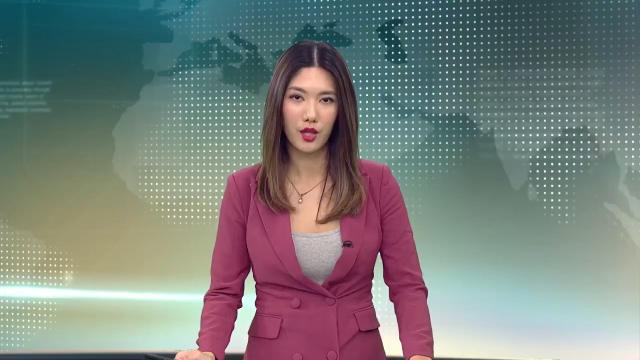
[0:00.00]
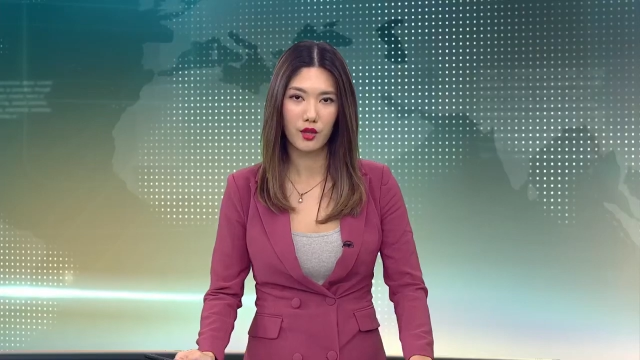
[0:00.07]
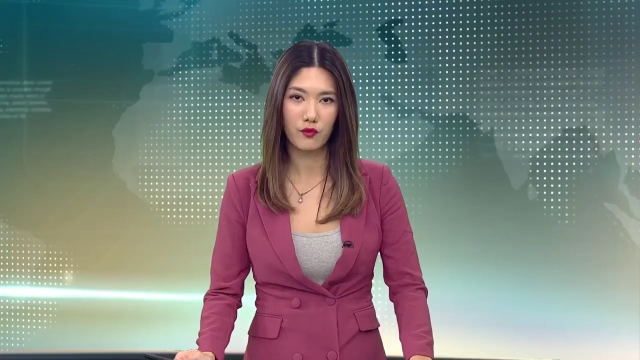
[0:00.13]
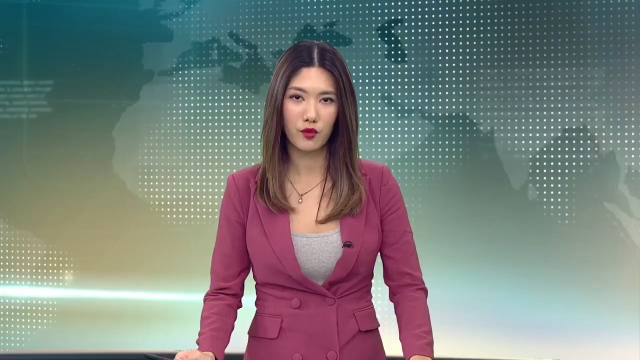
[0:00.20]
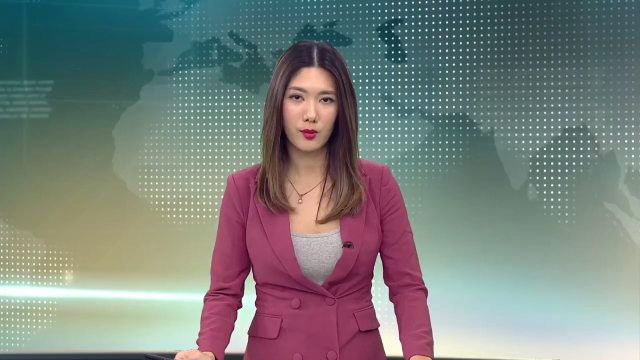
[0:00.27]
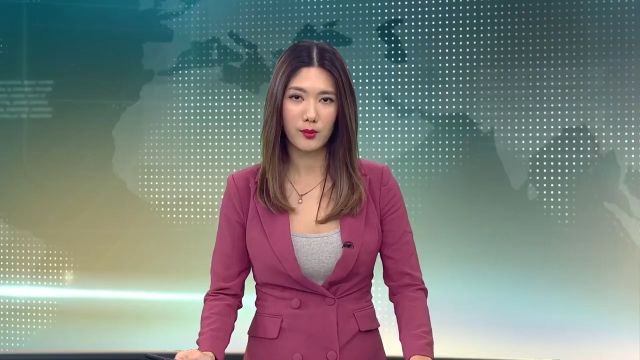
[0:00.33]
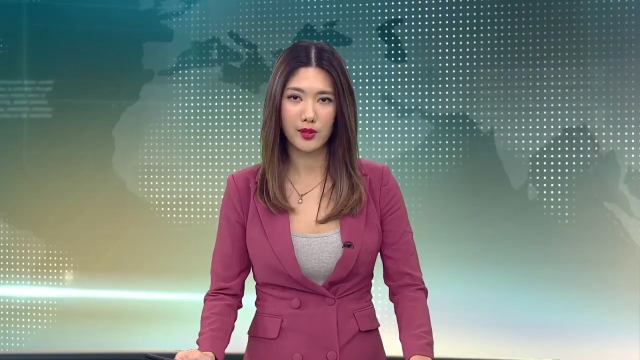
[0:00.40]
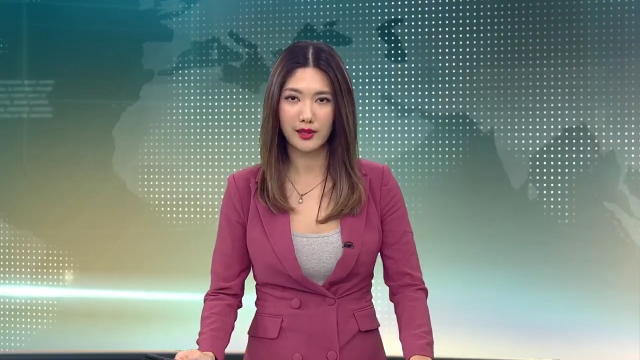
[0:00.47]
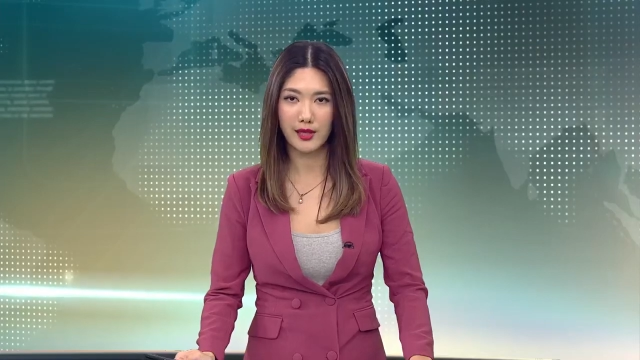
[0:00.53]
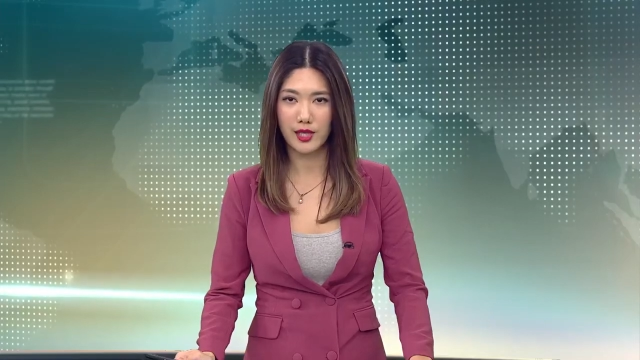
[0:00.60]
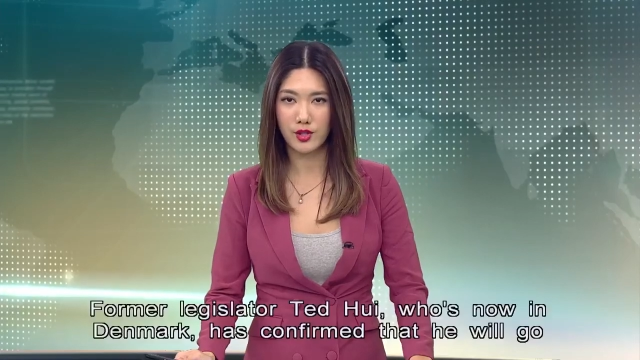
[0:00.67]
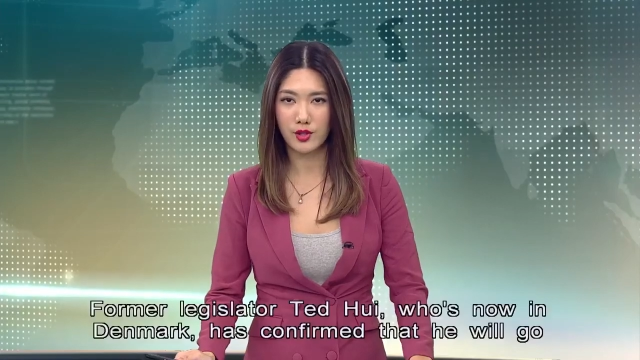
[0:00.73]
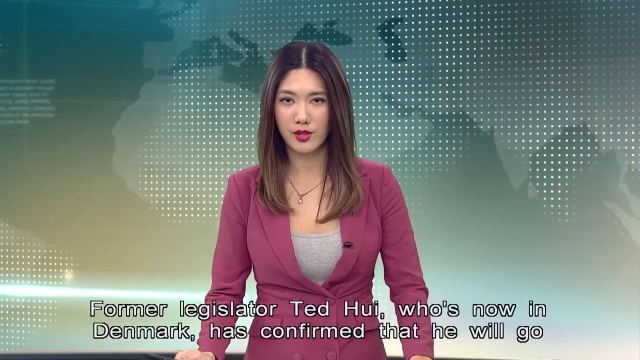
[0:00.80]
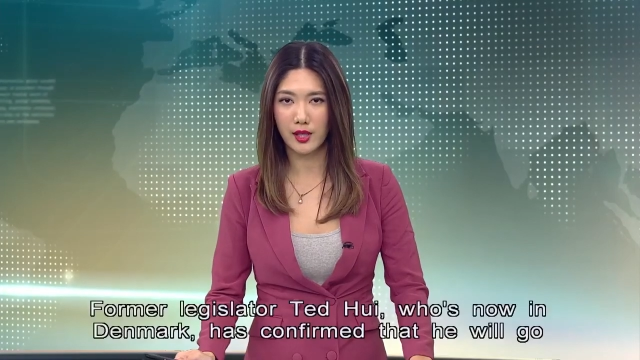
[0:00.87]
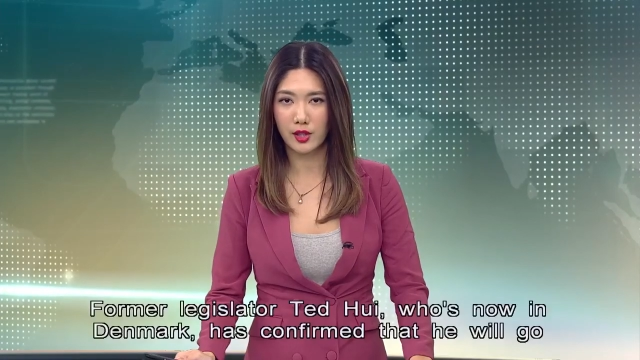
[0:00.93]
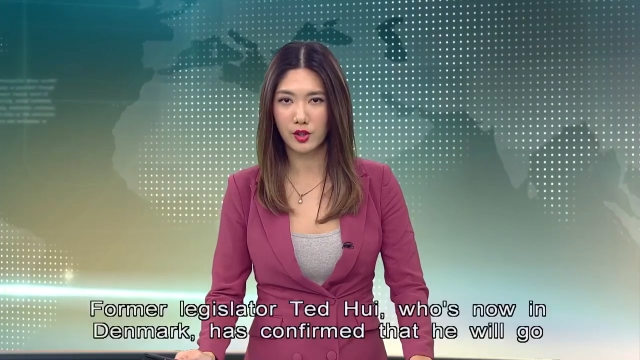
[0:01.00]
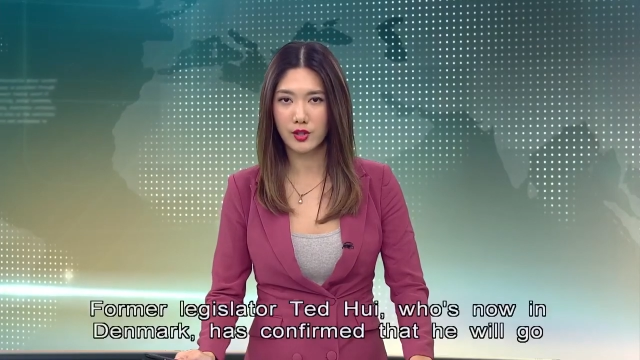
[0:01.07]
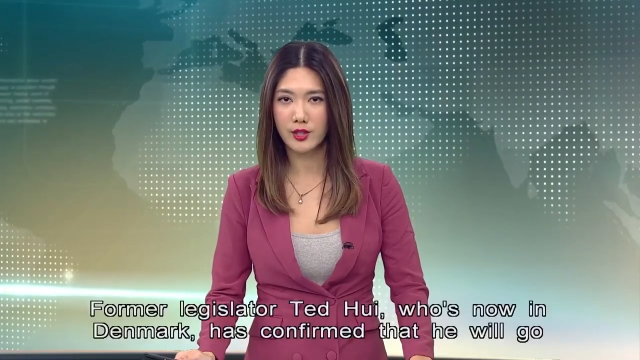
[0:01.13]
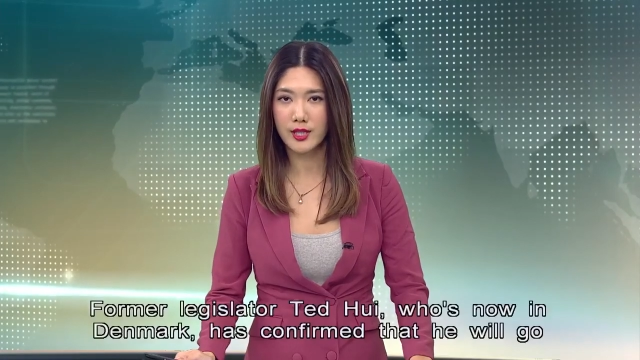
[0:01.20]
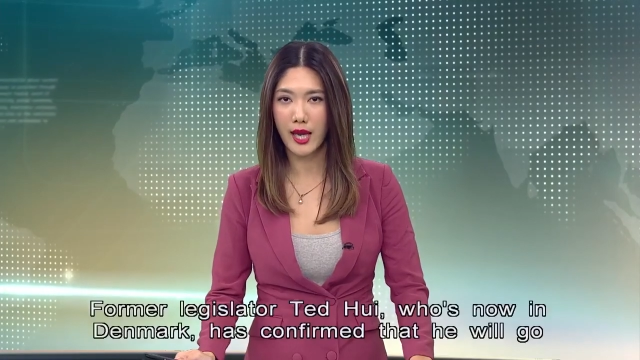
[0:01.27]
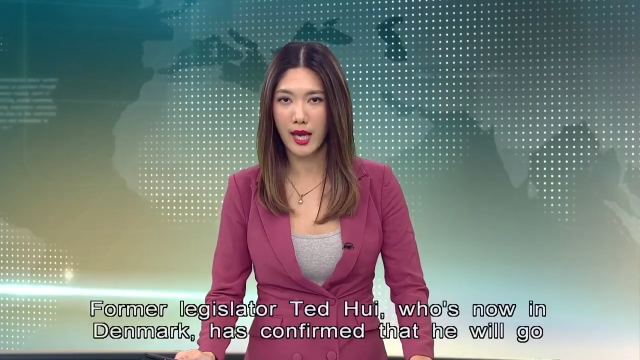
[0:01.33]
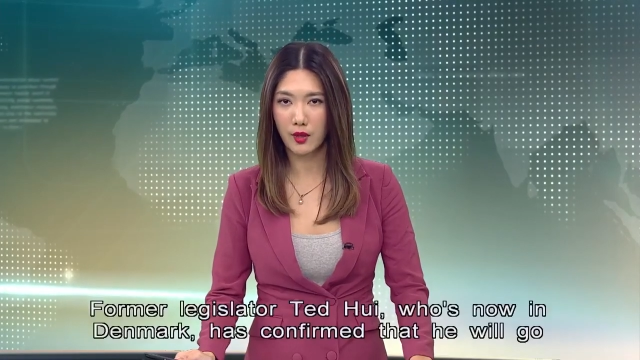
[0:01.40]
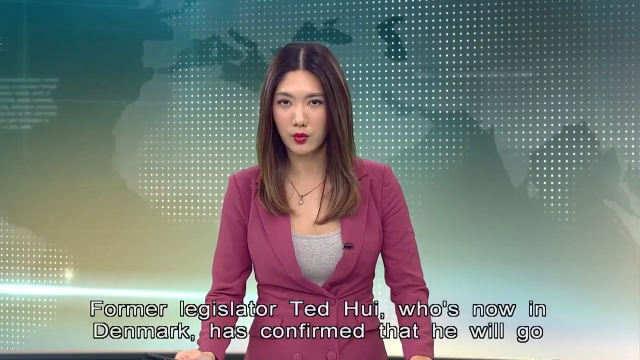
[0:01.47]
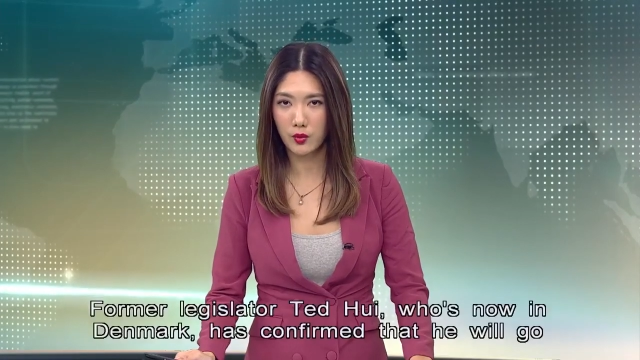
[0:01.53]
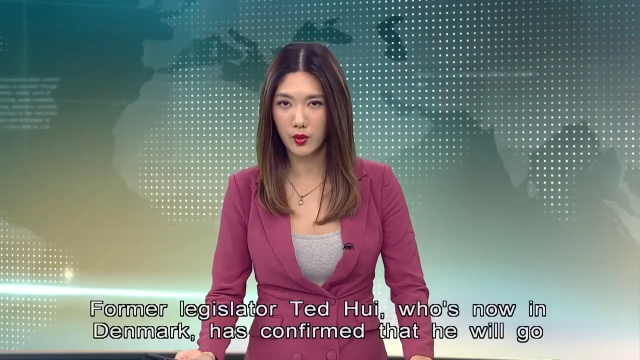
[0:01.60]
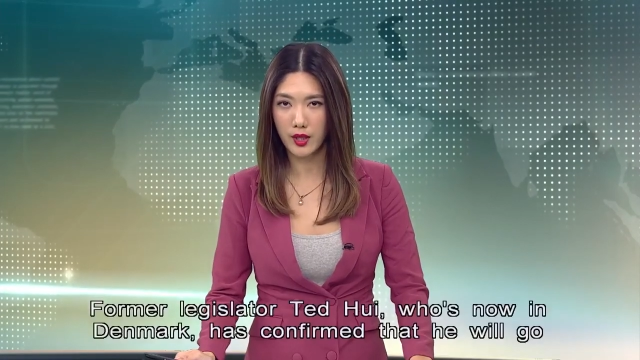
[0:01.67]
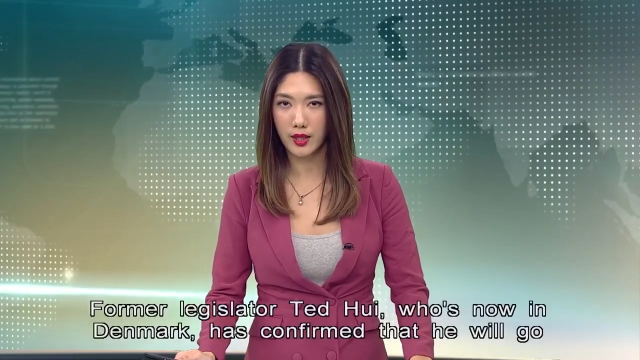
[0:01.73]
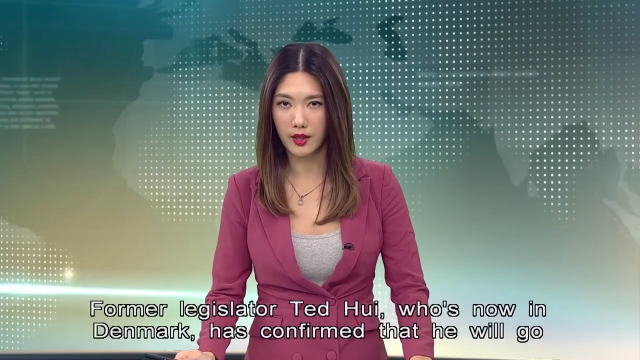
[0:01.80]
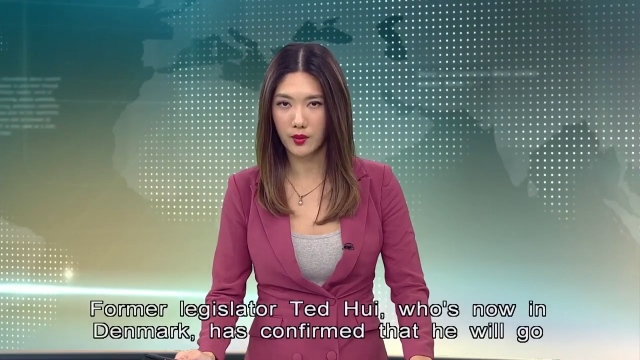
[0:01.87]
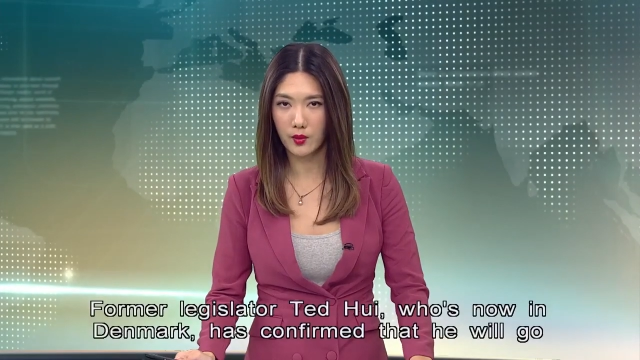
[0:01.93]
Former legislator Ted Hui,